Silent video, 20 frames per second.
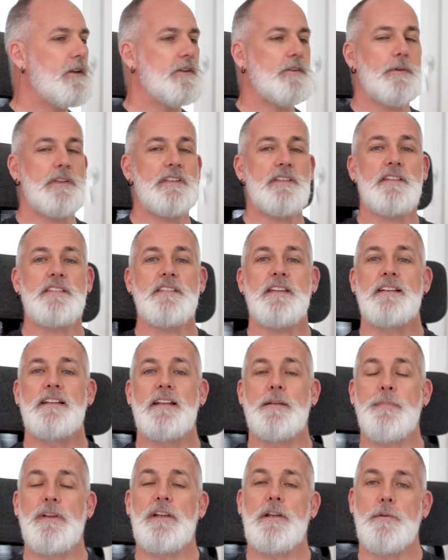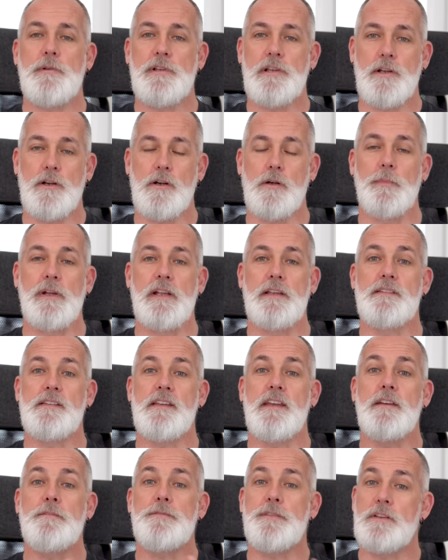So as I said, let me know in the comments
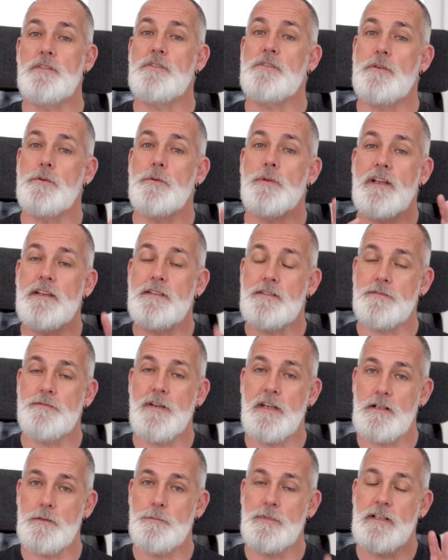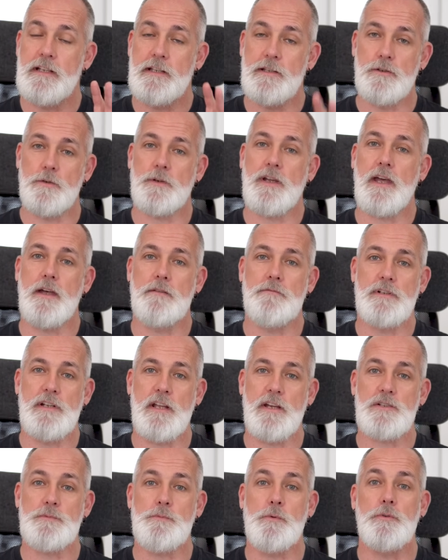if this tool is available in your Canva
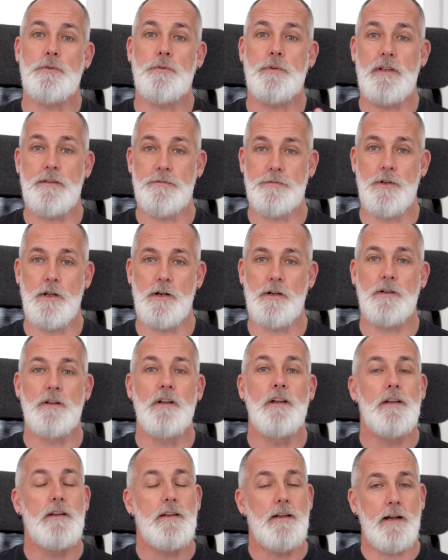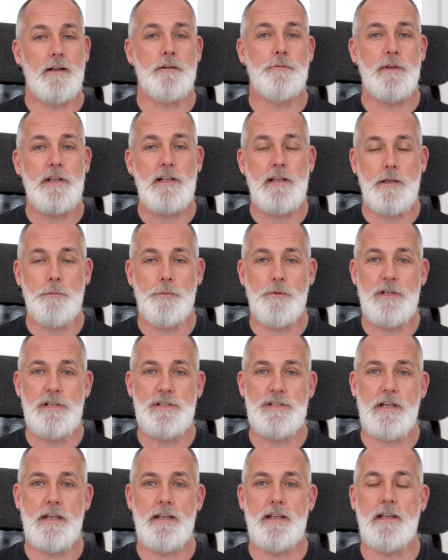dashboard or if not, I'd really
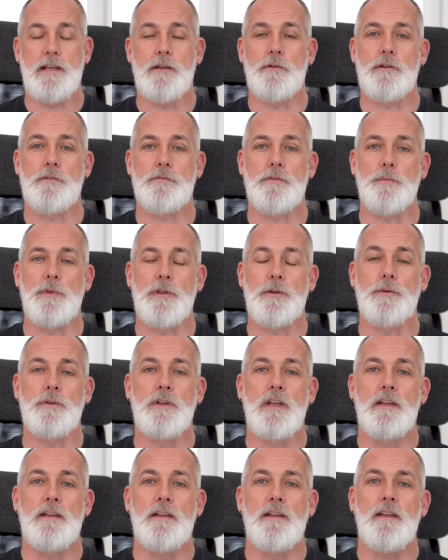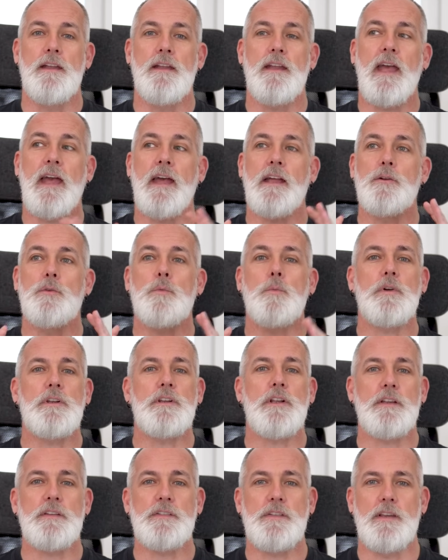appreciate hearing from you. And one
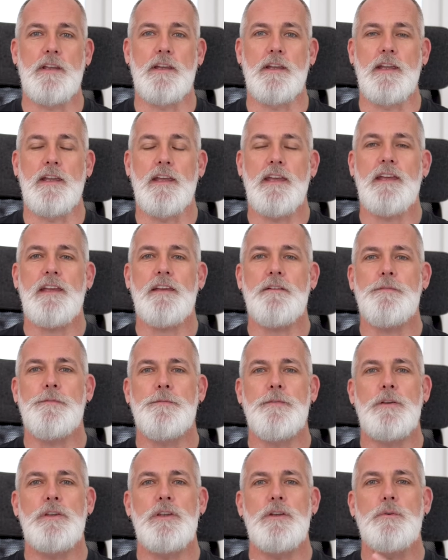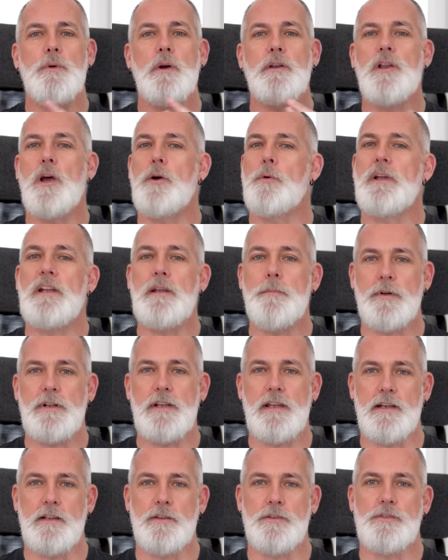last thing, if you know
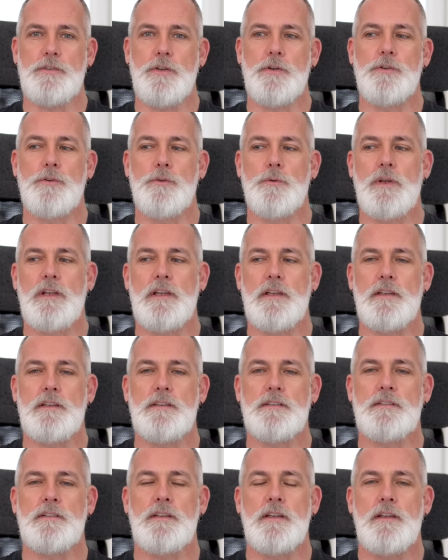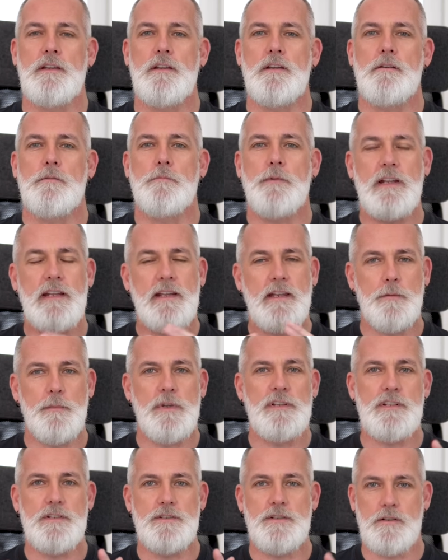anybody else who is really
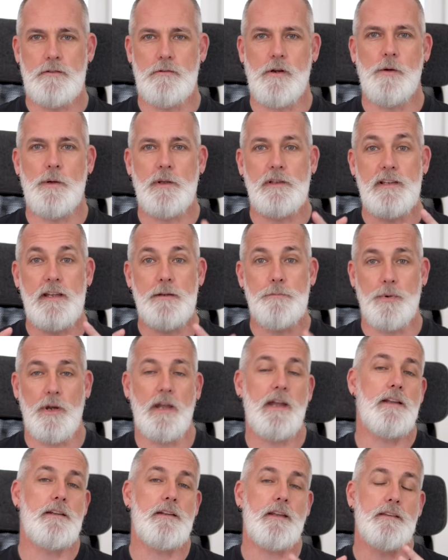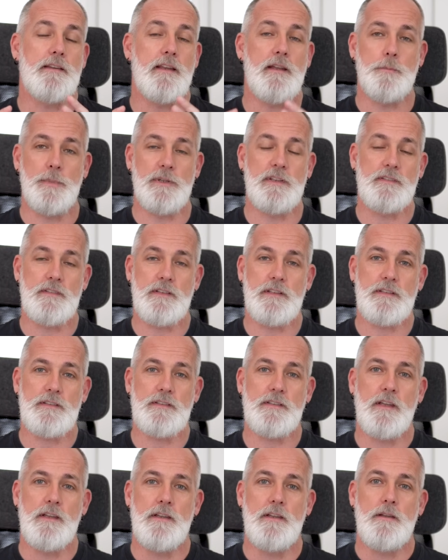committed to growing their brand and their
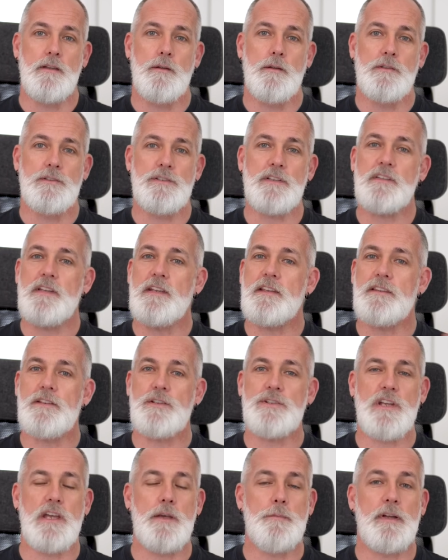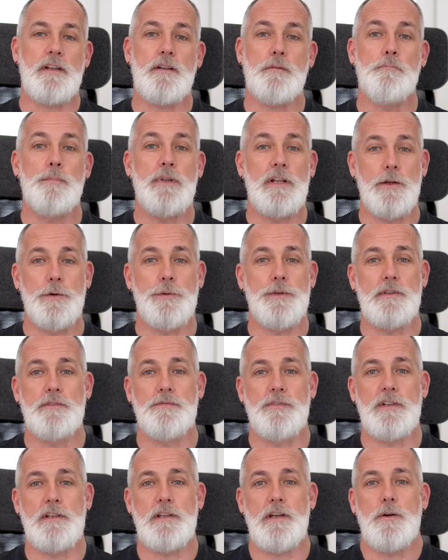business, just hit the share button below this
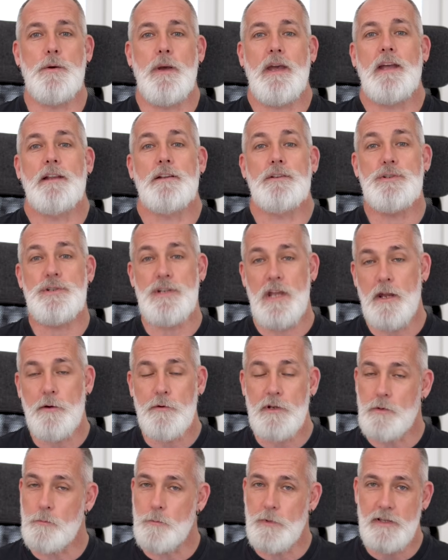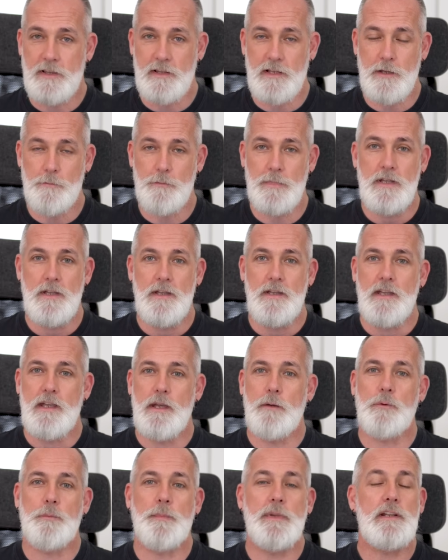video and share it with them.
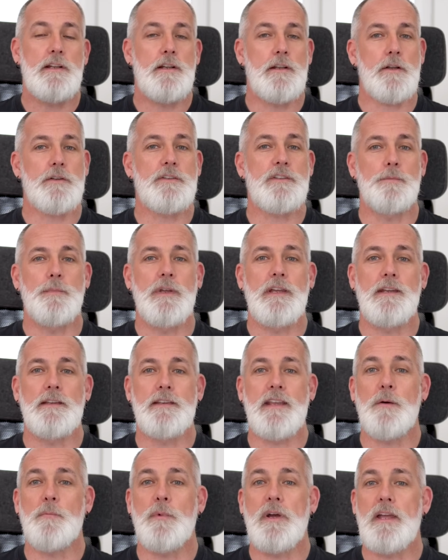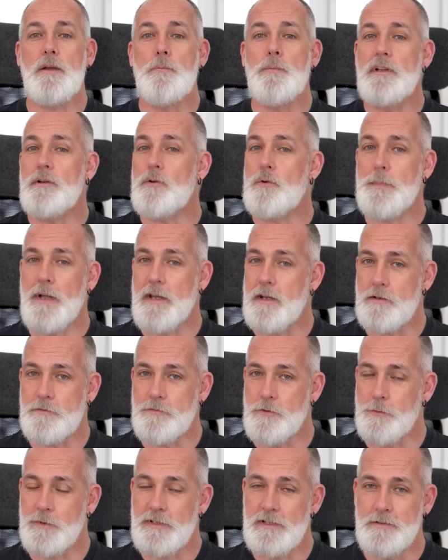It would mean a lot to me and that way we all pay it
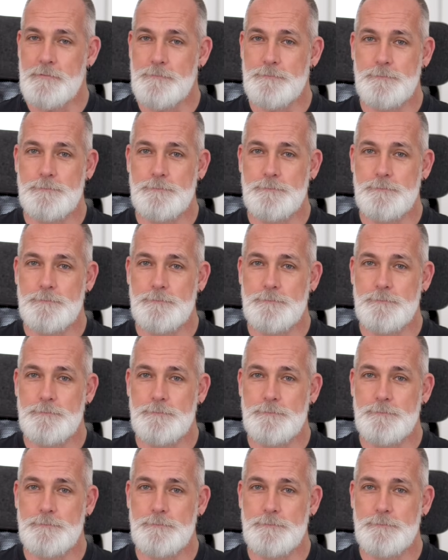forward.